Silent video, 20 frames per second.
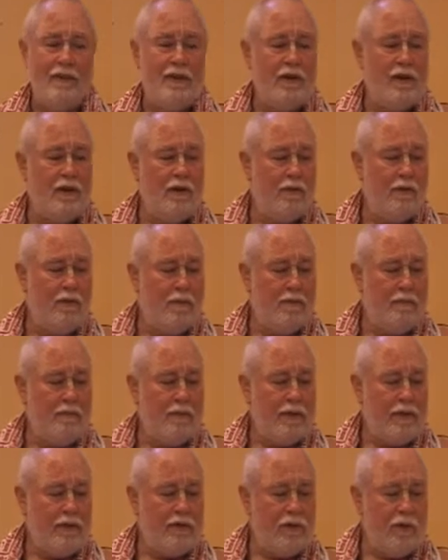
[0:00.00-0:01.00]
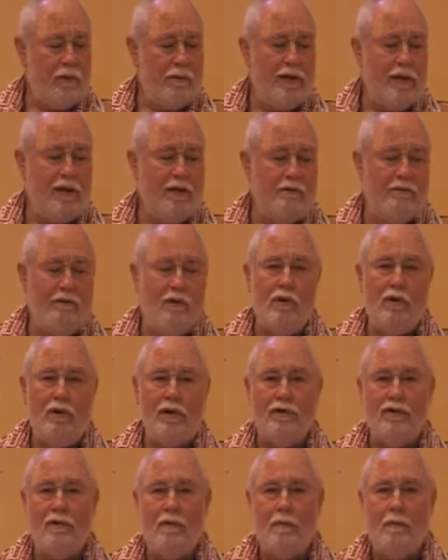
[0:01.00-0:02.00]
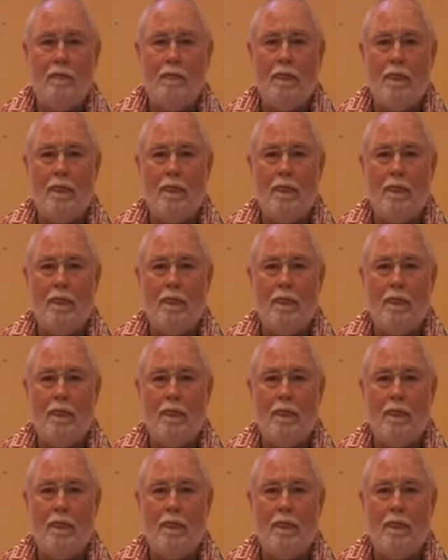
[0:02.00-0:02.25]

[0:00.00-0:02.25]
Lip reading: We know so many devotees